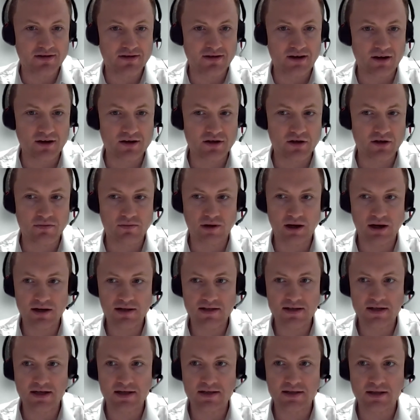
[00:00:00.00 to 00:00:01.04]
long-term
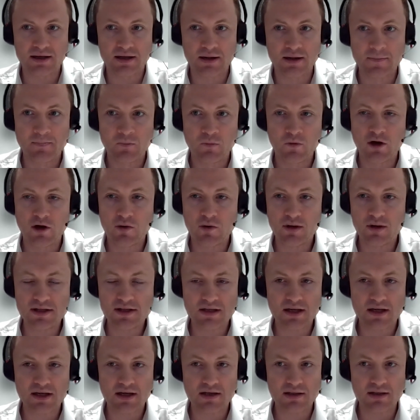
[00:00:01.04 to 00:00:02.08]
policies. What I will
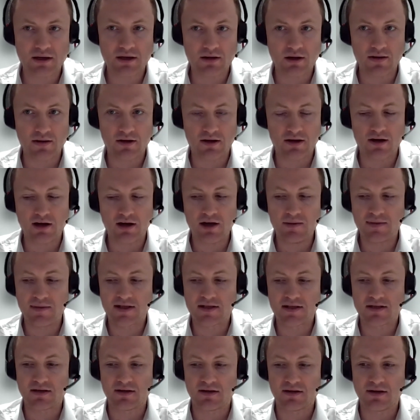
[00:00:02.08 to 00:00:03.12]
say is that on the climate
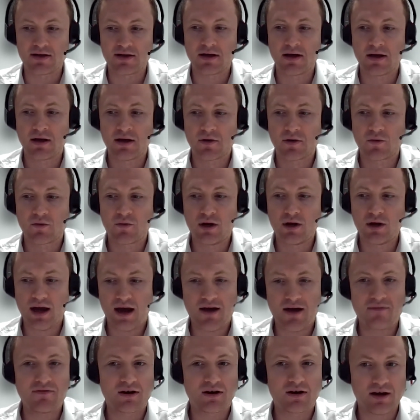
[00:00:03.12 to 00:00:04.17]
side, we
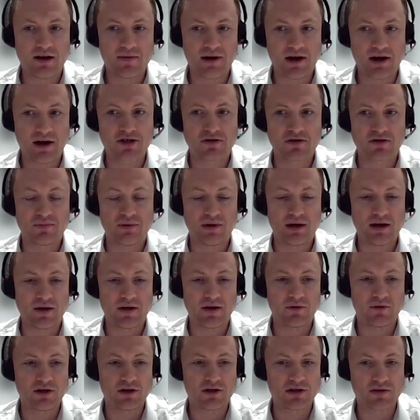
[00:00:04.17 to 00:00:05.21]
have a climate action
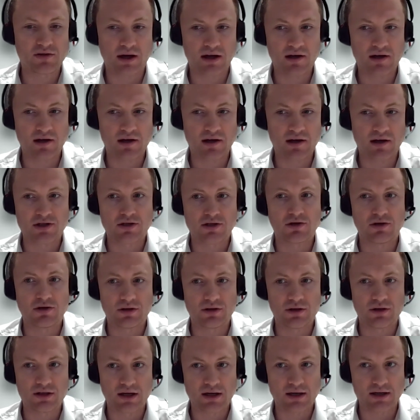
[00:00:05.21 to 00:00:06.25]
plan, which is well
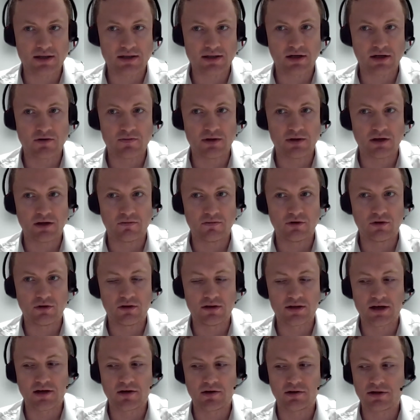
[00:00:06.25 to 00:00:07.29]
understood and is now being
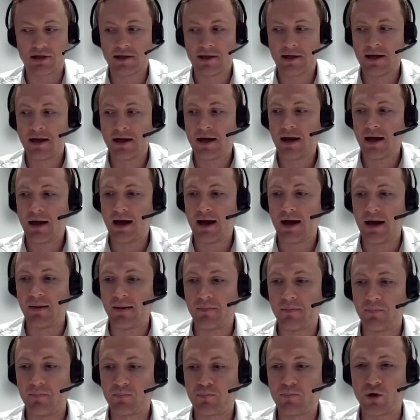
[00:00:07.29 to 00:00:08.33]
rolled out.
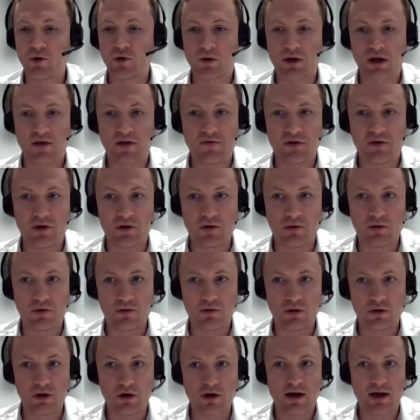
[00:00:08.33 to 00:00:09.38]
But if
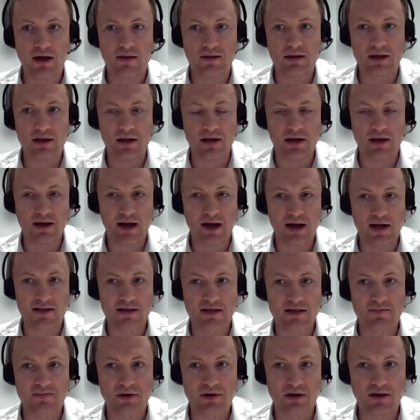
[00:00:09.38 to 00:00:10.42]
you look at the
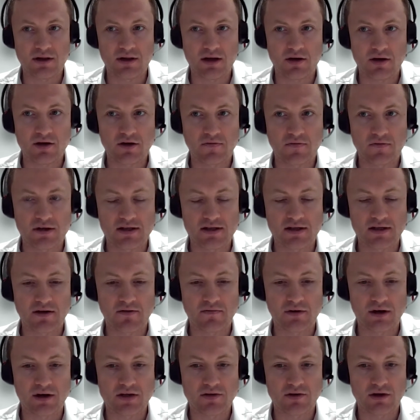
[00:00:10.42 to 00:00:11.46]
analysis by the Irish Fiscal
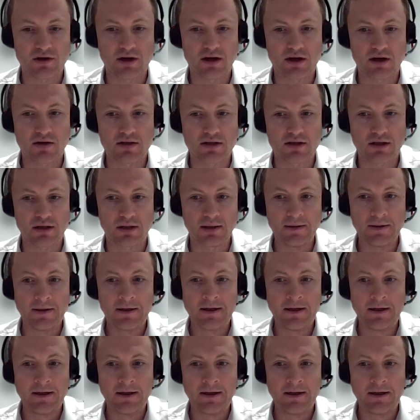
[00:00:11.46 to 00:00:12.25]
Advisory Council,